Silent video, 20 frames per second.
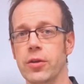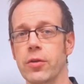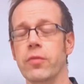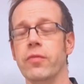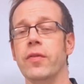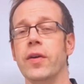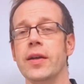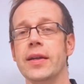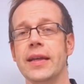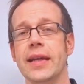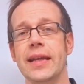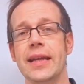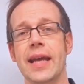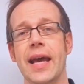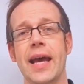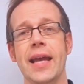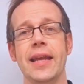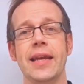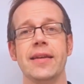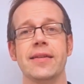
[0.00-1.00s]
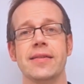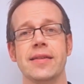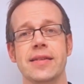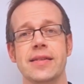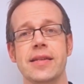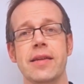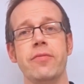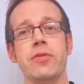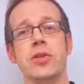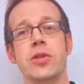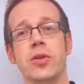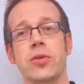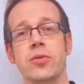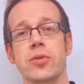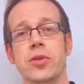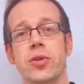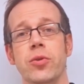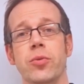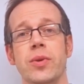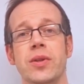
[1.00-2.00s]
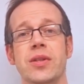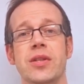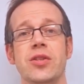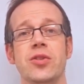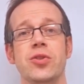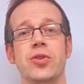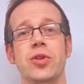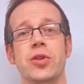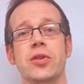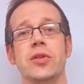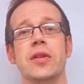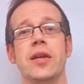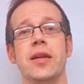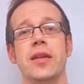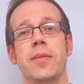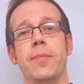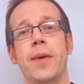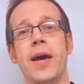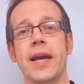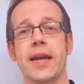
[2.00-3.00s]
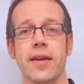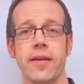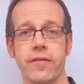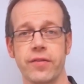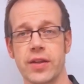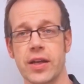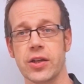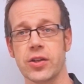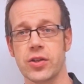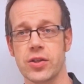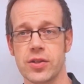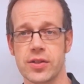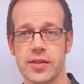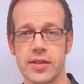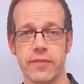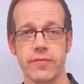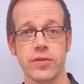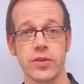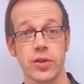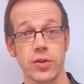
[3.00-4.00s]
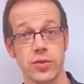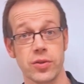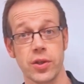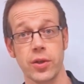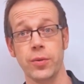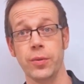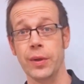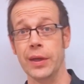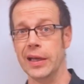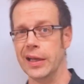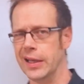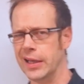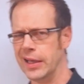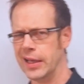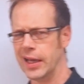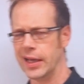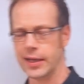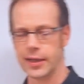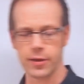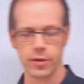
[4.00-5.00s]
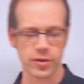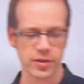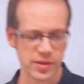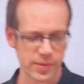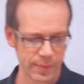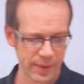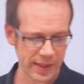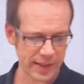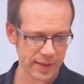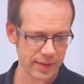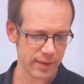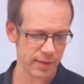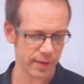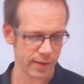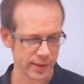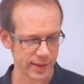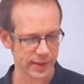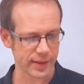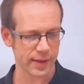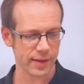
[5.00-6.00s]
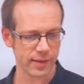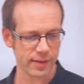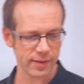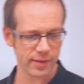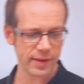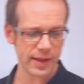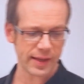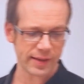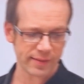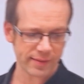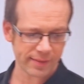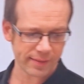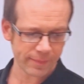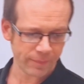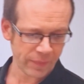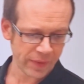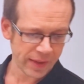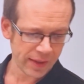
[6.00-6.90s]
You'll find it in Annex 722, which is just at the back of section 722, and it looks a bit like this.